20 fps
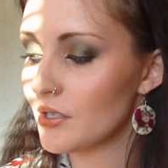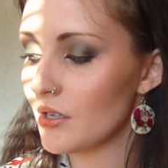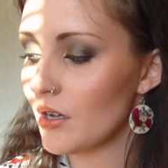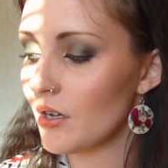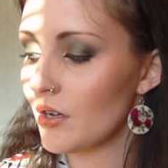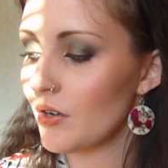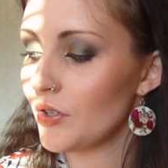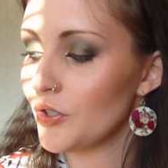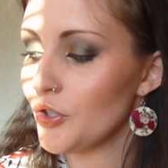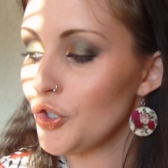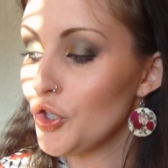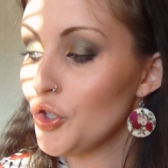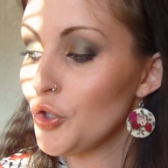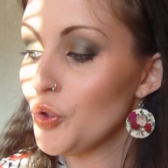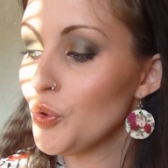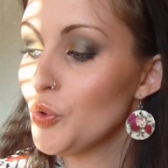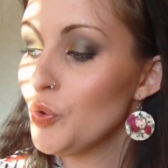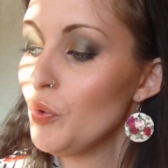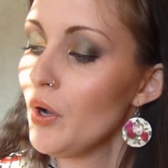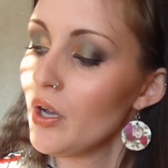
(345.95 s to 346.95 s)
that are
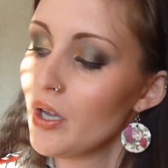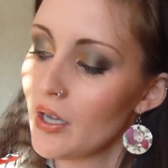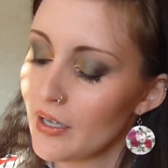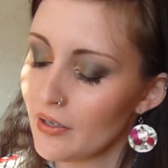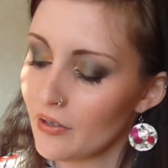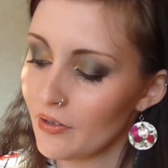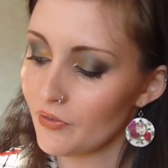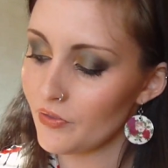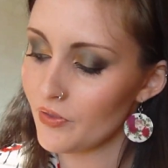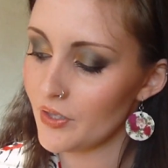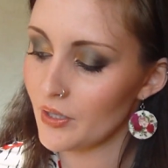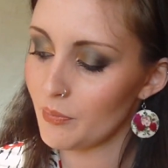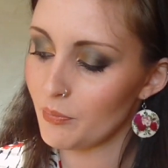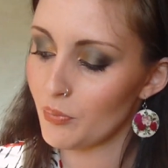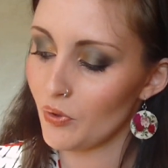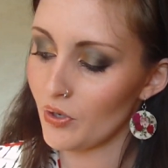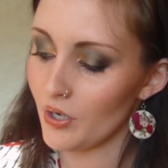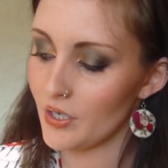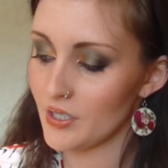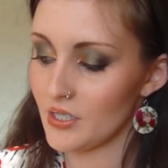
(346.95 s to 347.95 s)
new out of the
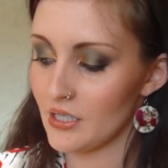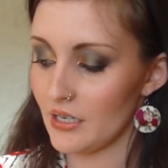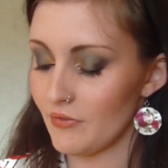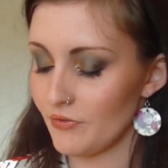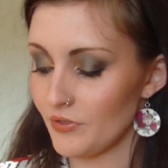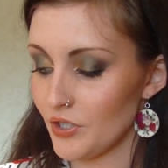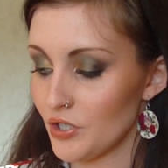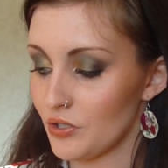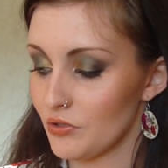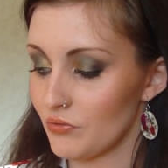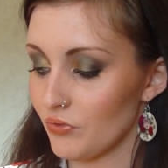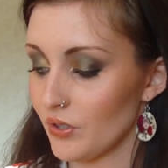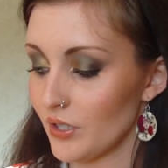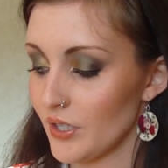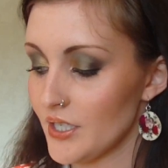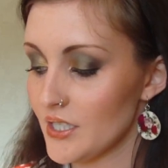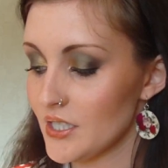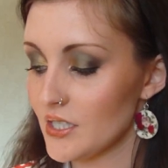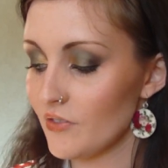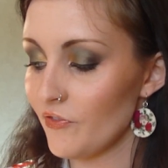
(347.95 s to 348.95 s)
products they've just
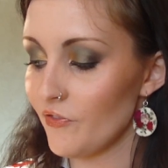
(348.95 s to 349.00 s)
released.